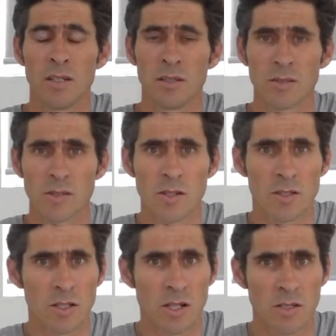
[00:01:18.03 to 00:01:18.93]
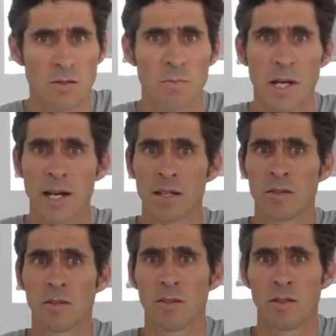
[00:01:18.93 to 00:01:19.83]
It also shines a
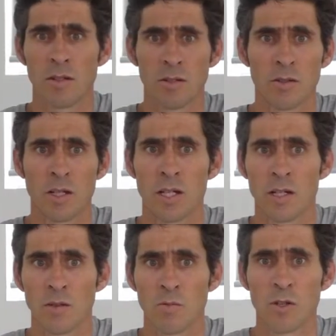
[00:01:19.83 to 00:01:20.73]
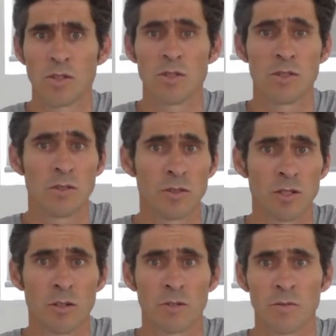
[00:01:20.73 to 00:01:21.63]
path on what you should do
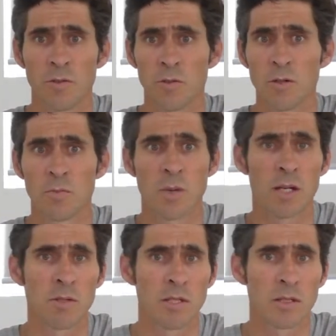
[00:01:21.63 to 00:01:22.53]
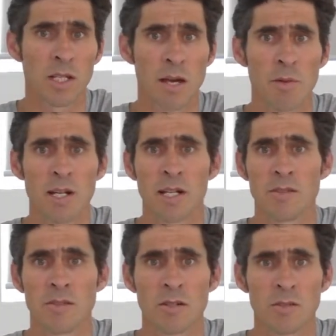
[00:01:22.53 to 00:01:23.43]
going forward. Maybe your
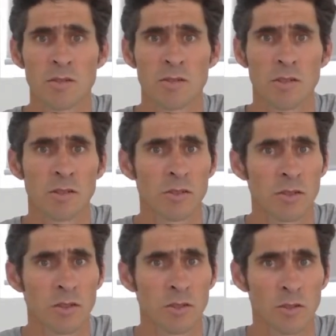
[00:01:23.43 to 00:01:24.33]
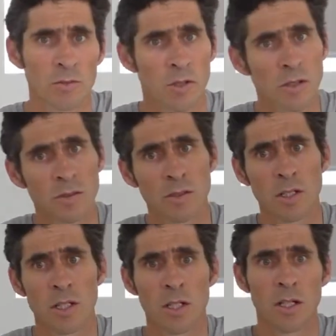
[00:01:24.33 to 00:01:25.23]
Cabernet is not as strong as you thought it was.
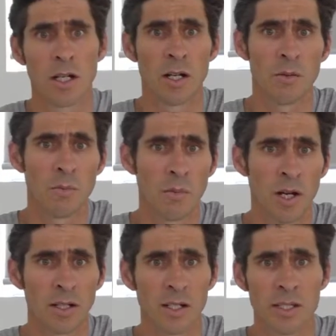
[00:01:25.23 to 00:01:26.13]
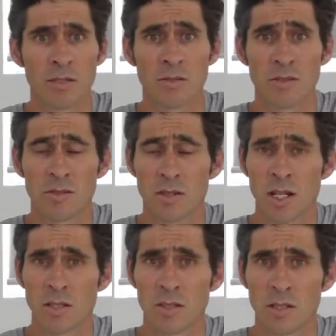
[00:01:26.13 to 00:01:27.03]
Might lead to a
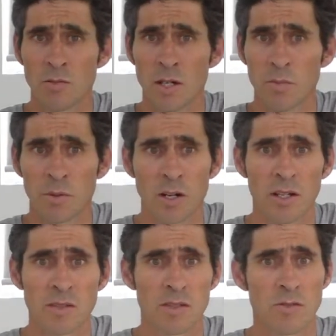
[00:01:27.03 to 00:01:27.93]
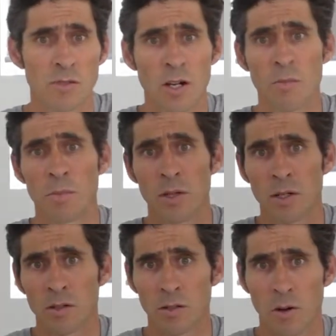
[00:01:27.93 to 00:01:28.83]
strategy where prices drop
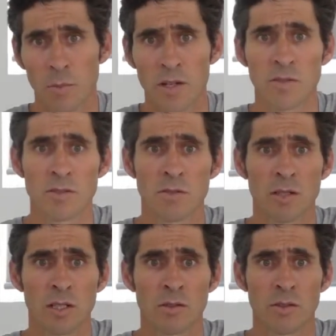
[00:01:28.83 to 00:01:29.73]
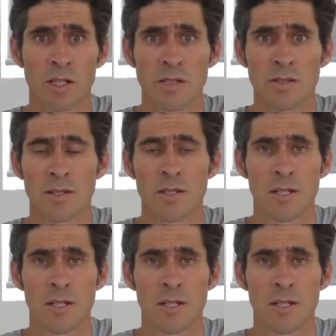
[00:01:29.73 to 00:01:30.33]
but crop levels are increased.